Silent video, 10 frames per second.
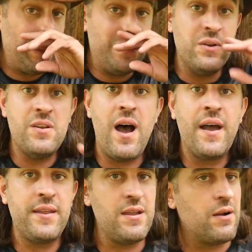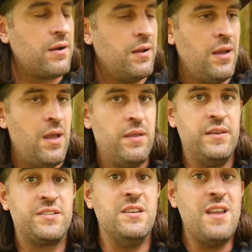They're not here.
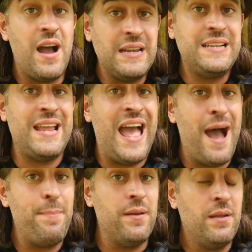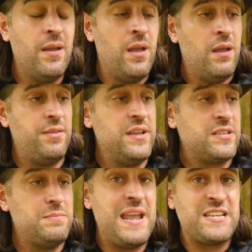This did not need to happen.
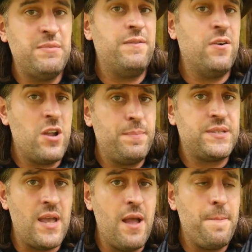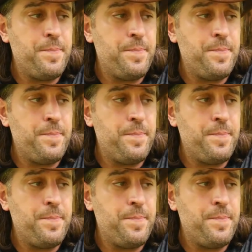This makes me very upset.